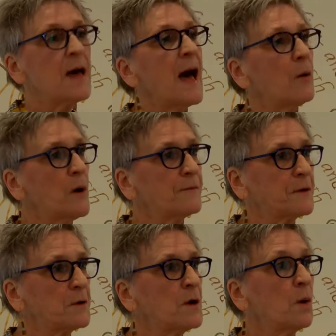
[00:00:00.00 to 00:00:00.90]

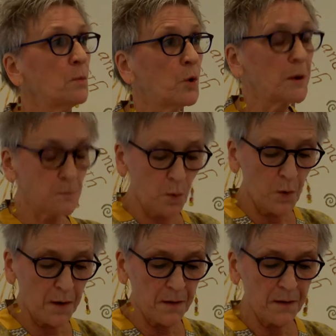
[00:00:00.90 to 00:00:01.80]
However, more and
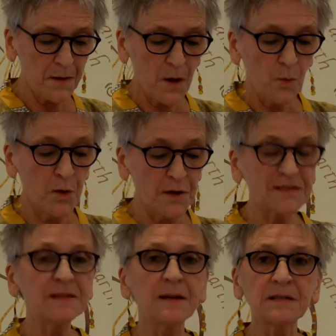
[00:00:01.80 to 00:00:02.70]
more, we are
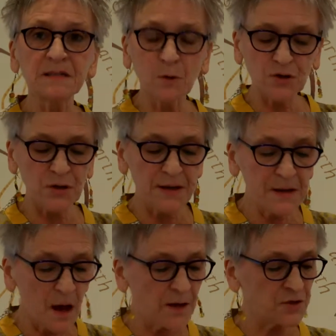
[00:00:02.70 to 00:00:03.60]
seeing socially
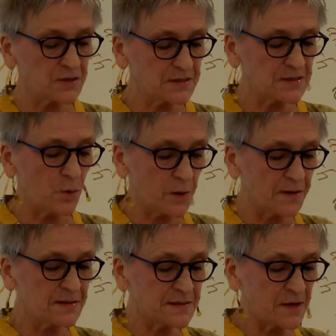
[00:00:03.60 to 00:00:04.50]
conscious
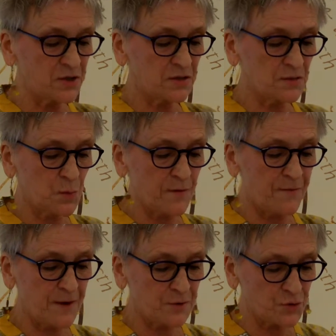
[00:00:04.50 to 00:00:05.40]
organizations where
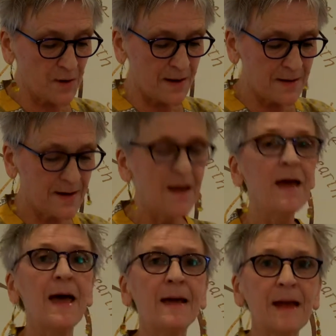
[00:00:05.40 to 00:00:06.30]
fair trade
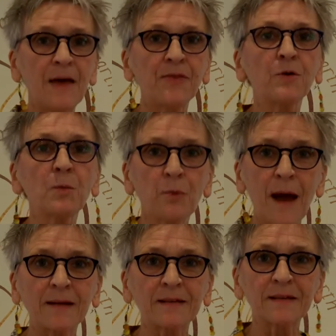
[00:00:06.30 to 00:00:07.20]
and ethical
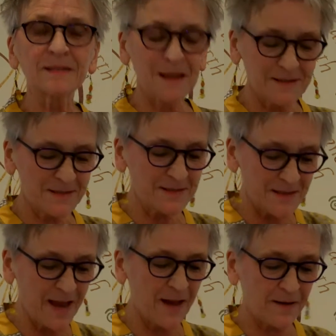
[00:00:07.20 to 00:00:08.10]
practice takes the
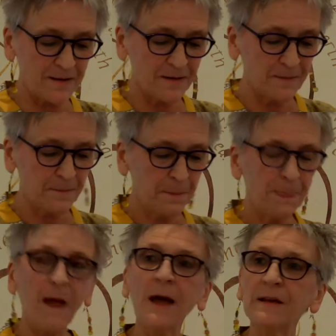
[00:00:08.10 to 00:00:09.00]
stand.
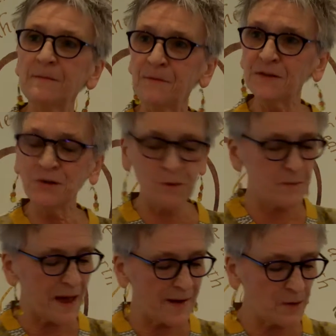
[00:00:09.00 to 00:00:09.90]
Eileen Fisher
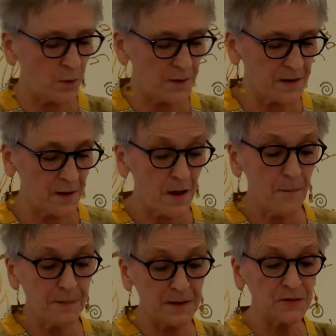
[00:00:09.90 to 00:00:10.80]
and Patagonia
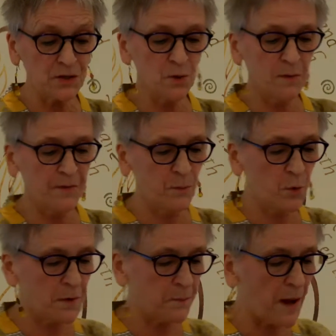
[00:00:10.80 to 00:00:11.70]
being two of the
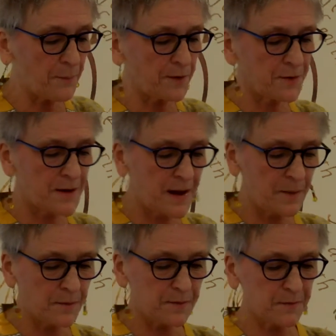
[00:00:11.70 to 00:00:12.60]
more popular
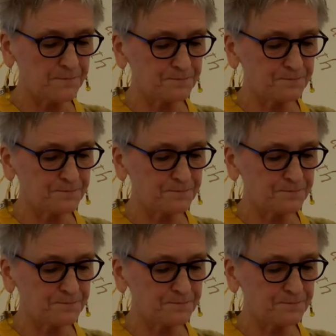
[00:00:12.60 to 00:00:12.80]
names.